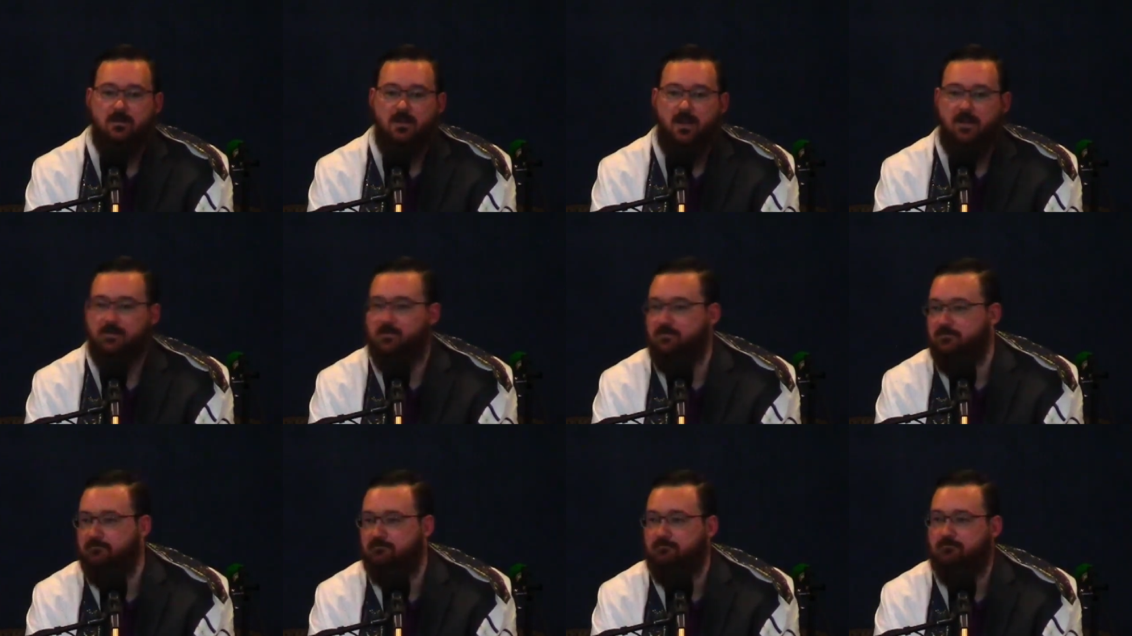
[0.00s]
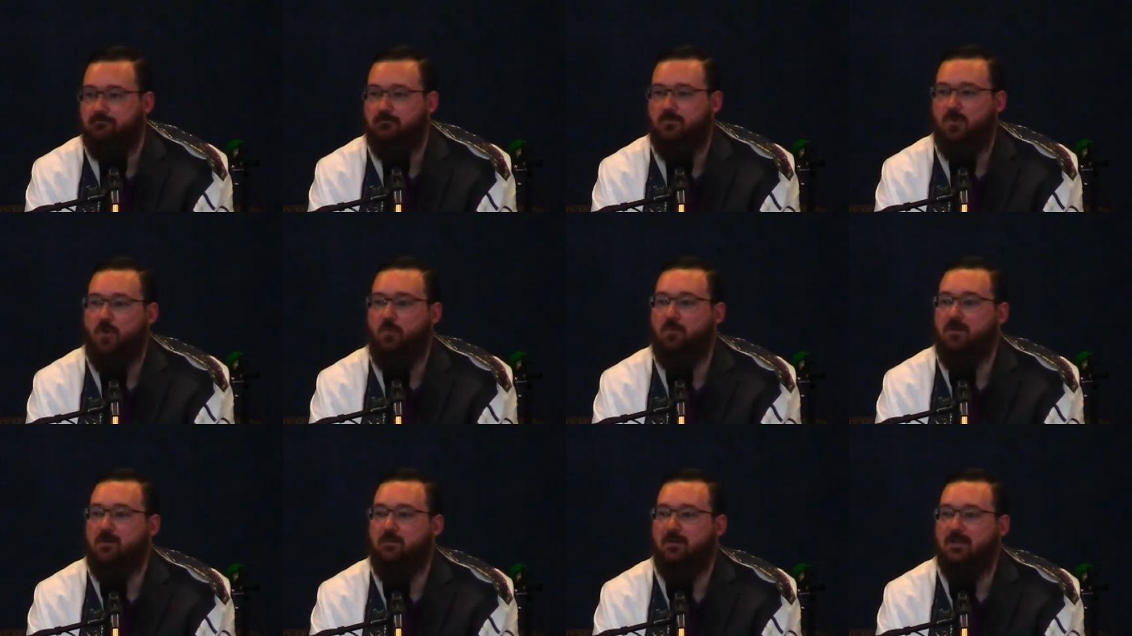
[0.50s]
I don't
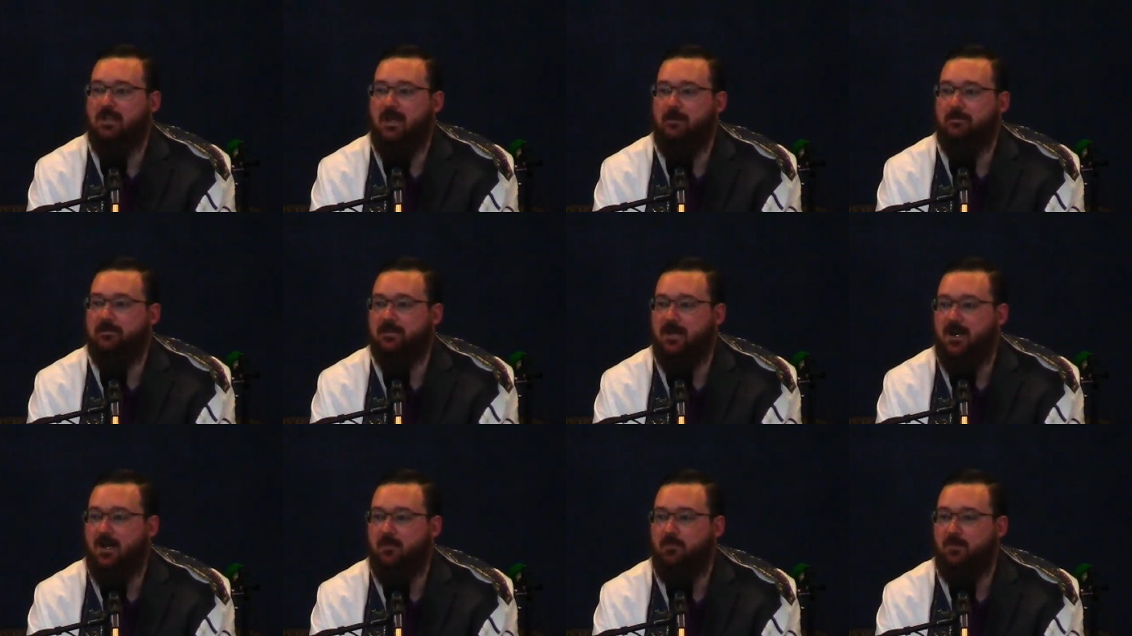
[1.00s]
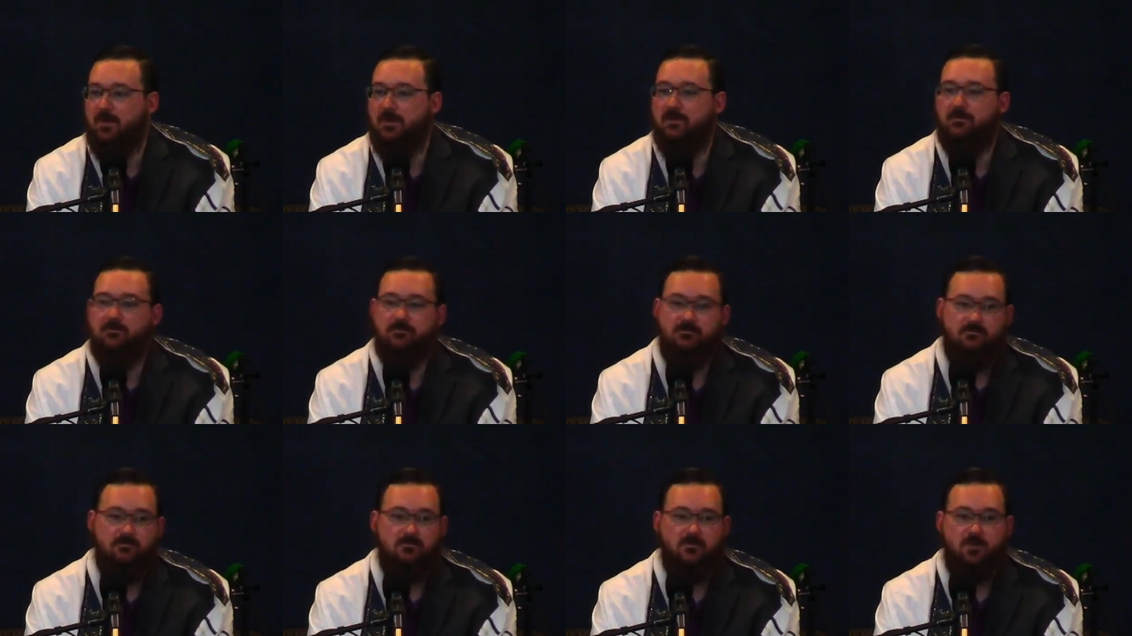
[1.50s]
open up my laptop
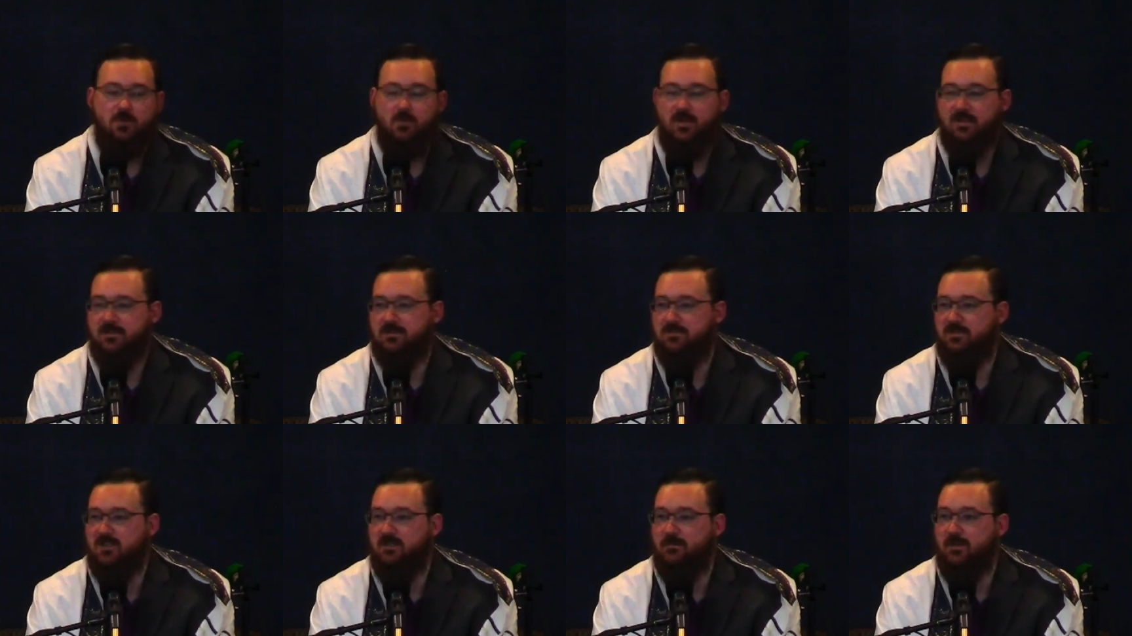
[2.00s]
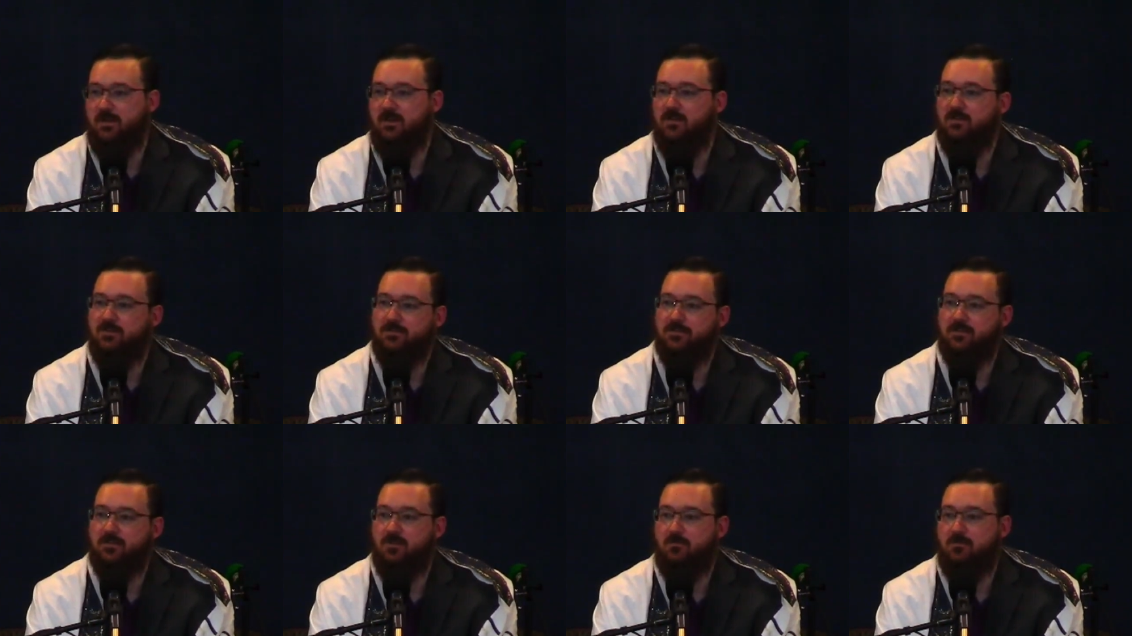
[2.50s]
and go answer
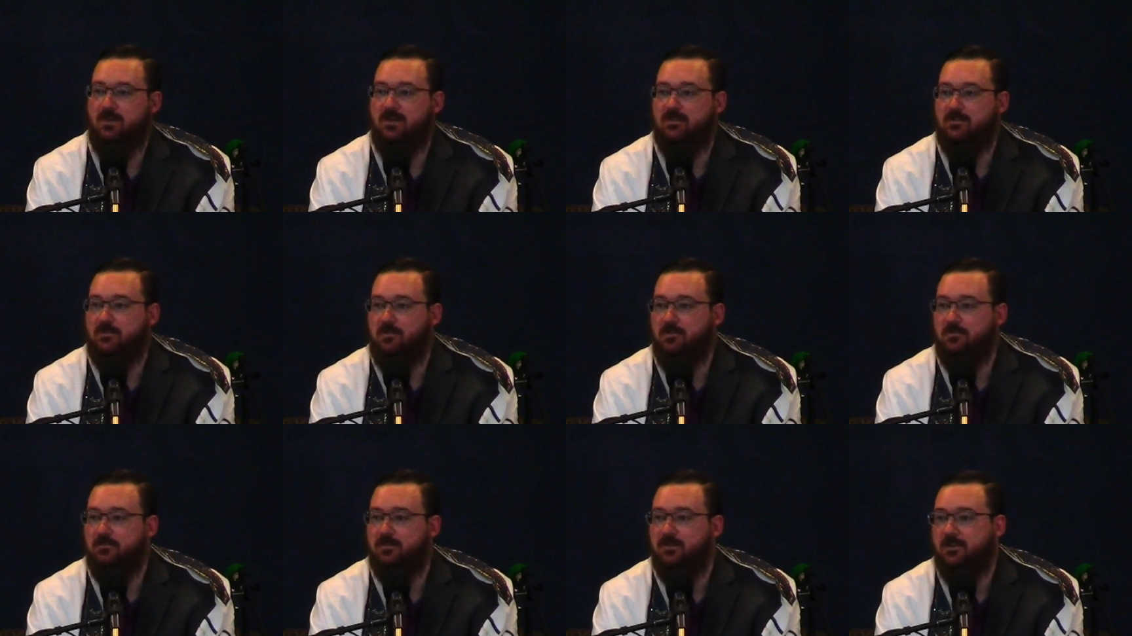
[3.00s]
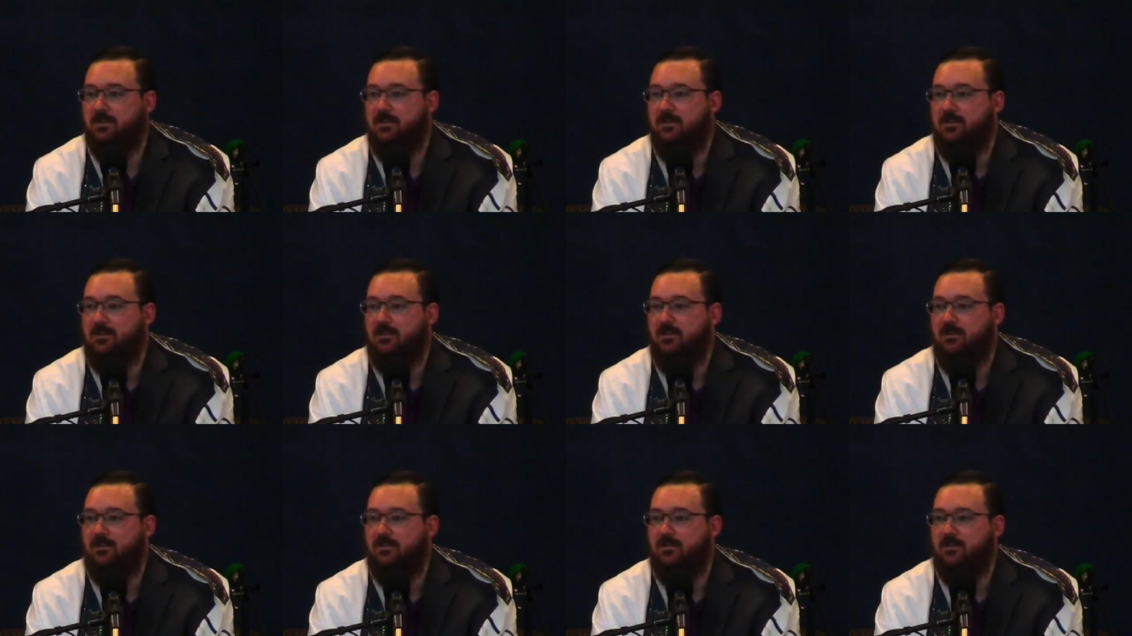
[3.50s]
emails and go write code
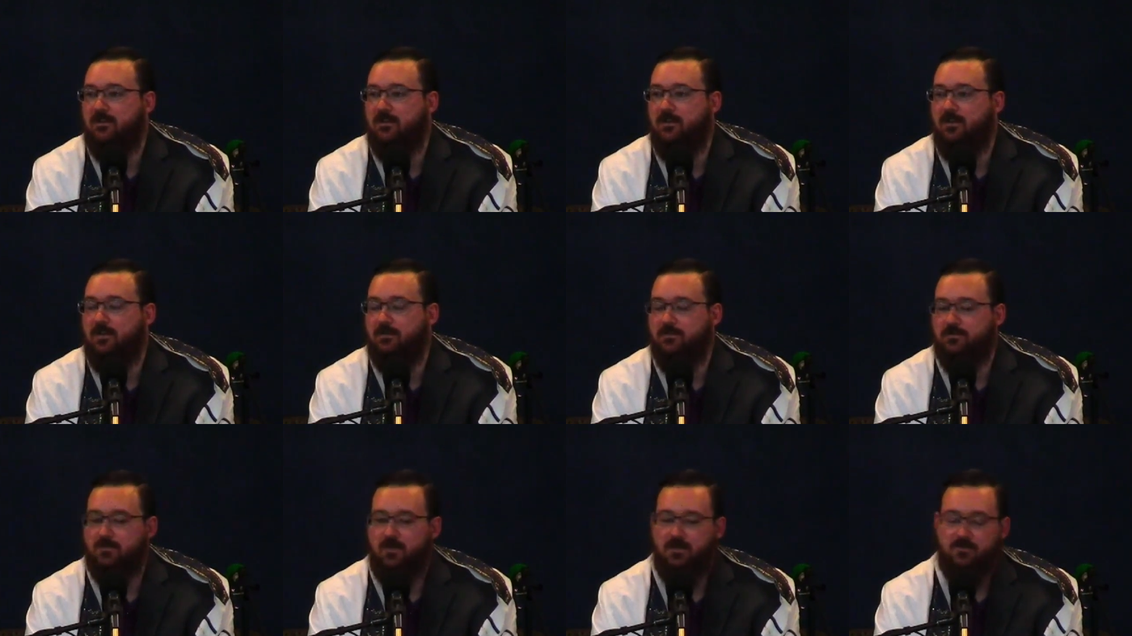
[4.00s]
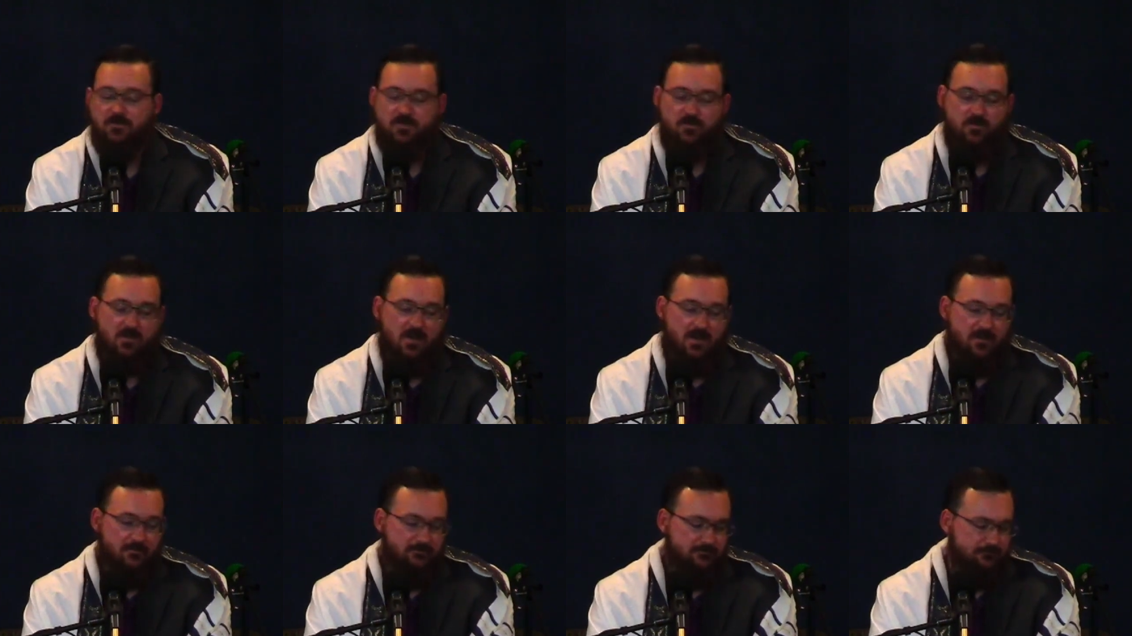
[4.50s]
on
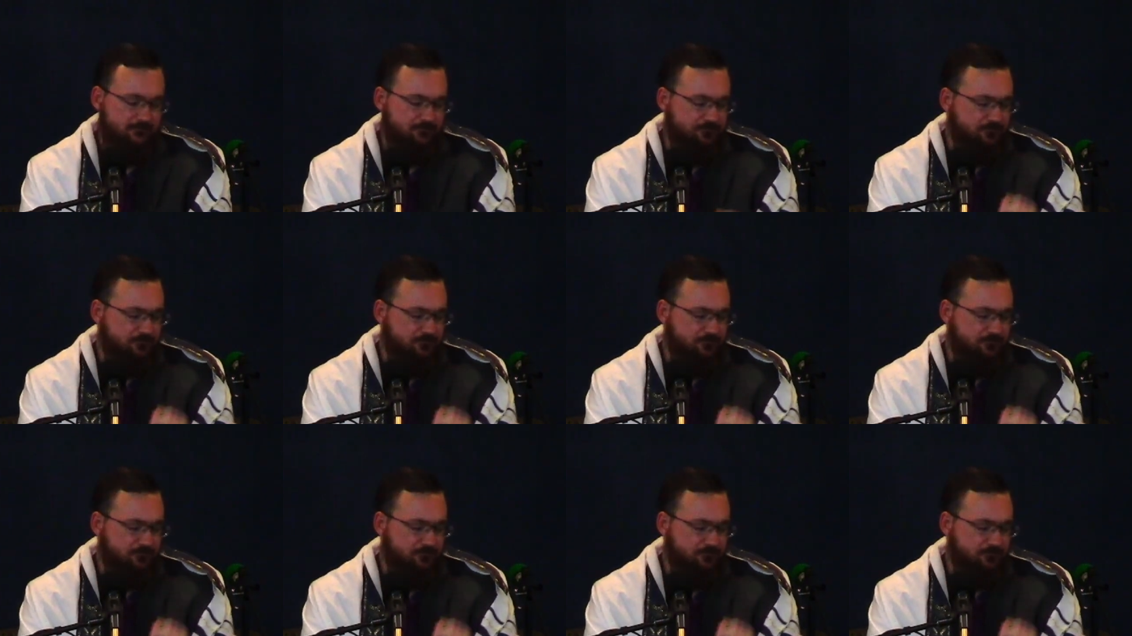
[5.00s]
Shabbat.